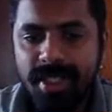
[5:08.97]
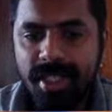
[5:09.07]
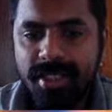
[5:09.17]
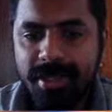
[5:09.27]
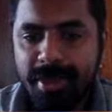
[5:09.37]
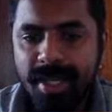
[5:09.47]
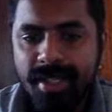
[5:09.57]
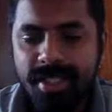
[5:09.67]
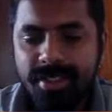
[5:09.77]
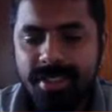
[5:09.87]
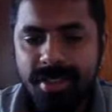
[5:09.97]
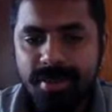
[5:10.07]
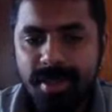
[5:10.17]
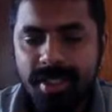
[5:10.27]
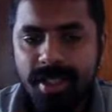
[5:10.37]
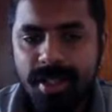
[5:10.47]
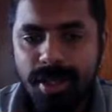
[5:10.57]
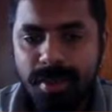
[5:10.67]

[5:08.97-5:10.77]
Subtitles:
another back rank checkmate.